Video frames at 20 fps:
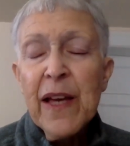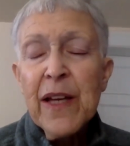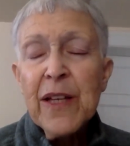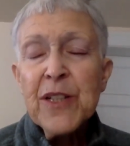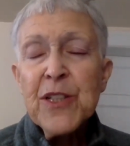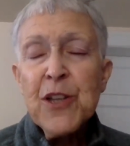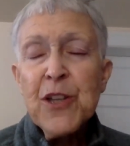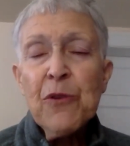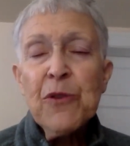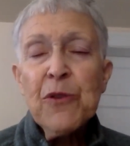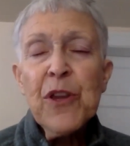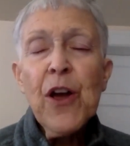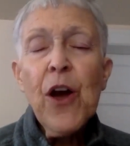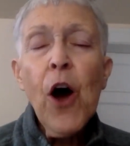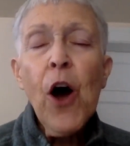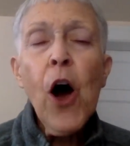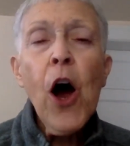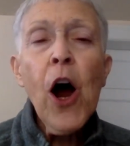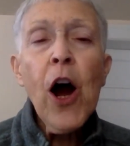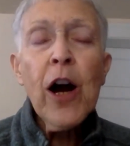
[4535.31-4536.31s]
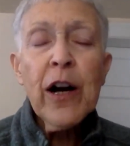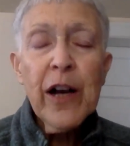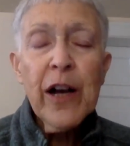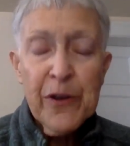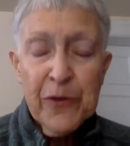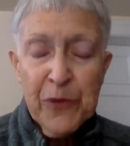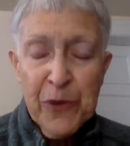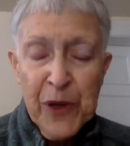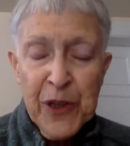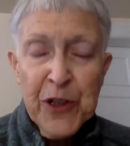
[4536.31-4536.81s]
So the R
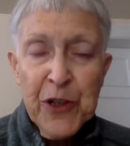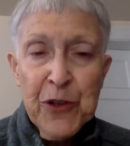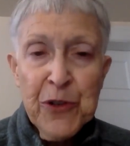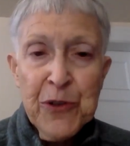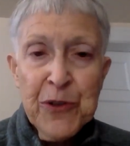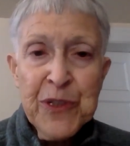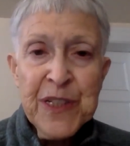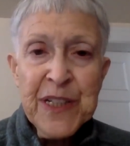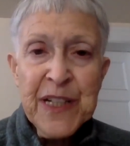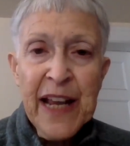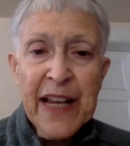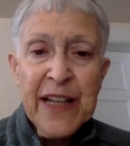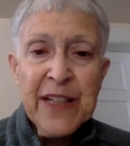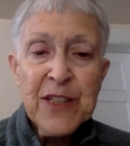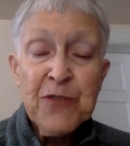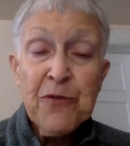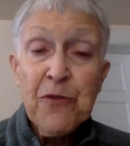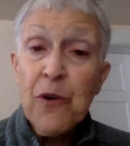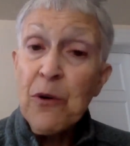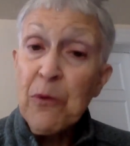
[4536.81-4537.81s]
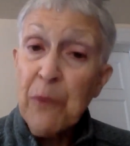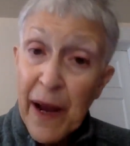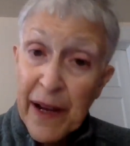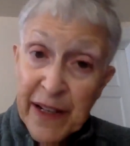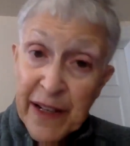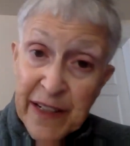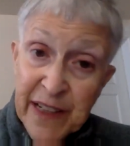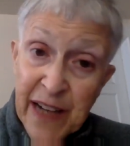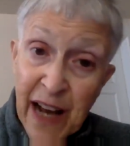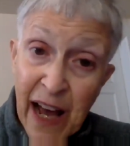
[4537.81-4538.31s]
of Renew stands for
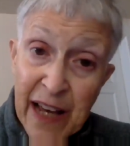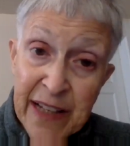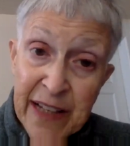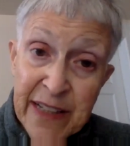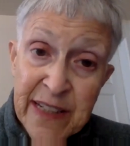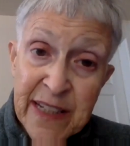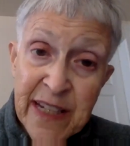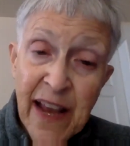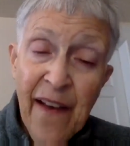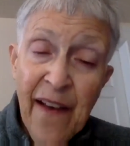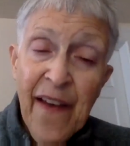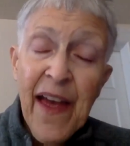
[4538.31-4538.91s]
recognize.